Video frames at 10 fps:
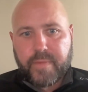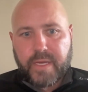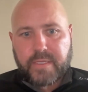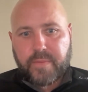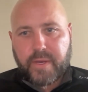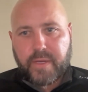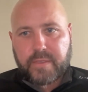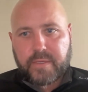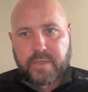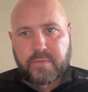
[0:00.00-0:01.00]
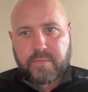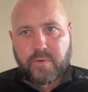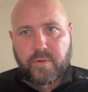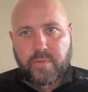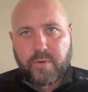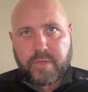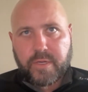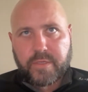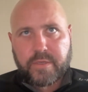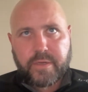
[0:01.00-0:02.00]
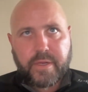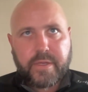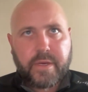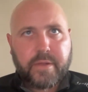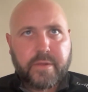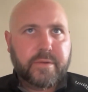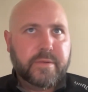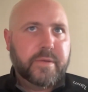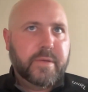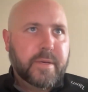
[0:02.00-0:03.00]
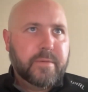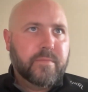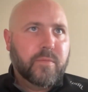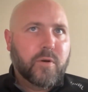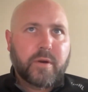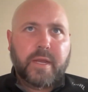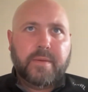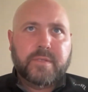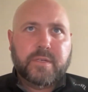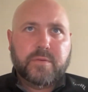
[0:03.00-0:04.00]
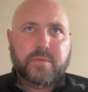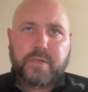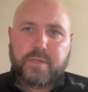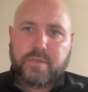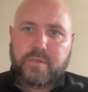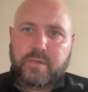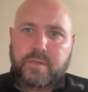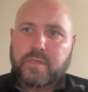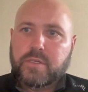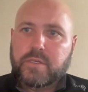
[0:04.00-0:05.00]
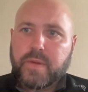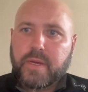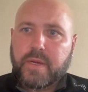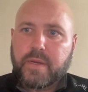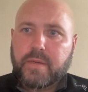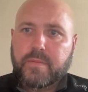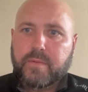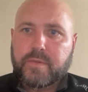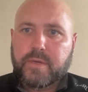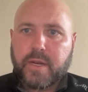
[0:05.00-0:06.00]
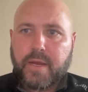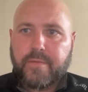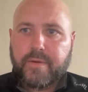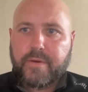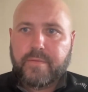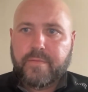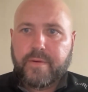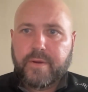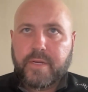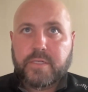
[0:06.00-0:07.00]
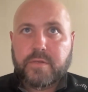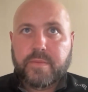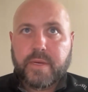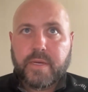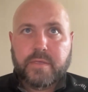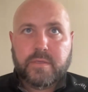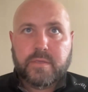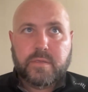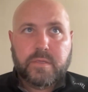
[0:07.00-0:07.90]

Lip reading: that's the biggest thing, just more and more attention to detail and more game situations and decision making once you kind of have a good foundational base.